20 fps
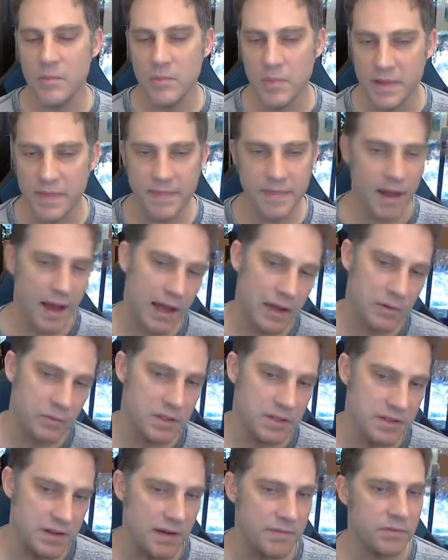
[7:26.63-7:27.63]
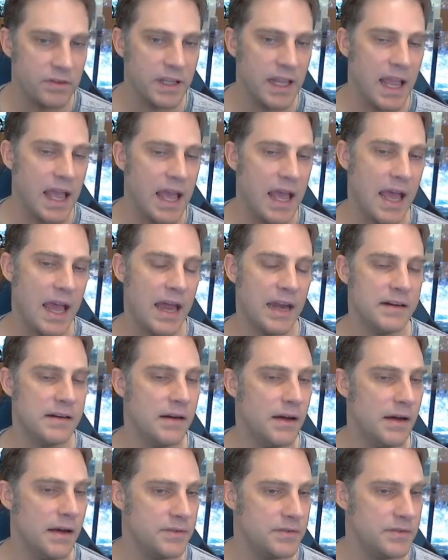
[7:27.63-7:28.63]
But I would definitely
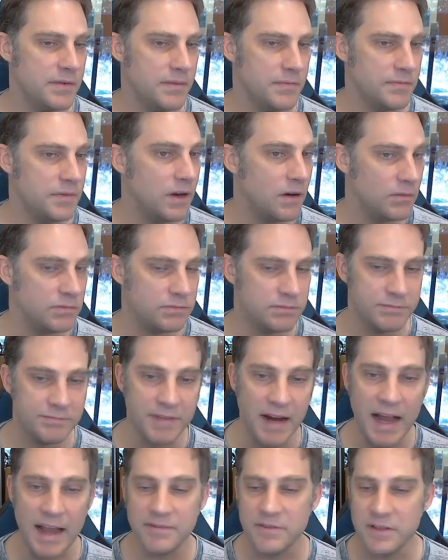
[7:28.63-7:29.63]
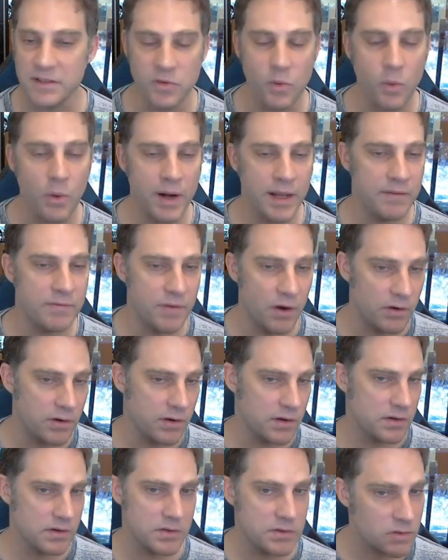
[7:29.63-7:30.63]
add 5 to 20
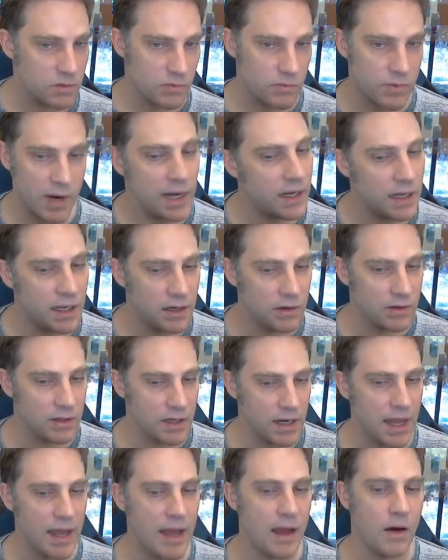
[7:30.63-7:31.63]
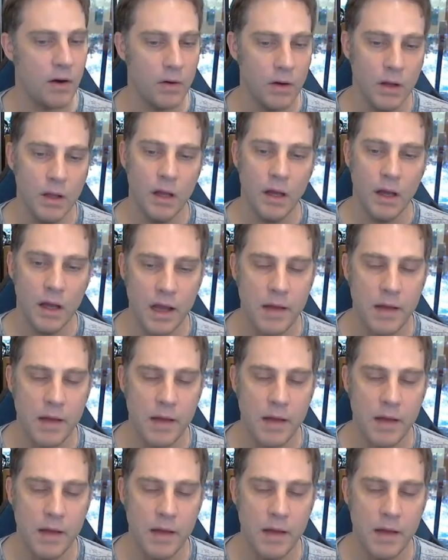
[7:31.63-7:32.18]
photos right here and now.